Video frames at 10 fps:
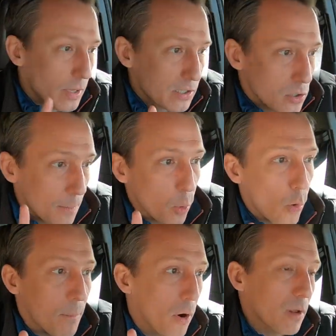that's number
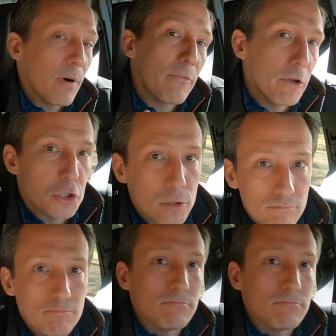1 part of our vision.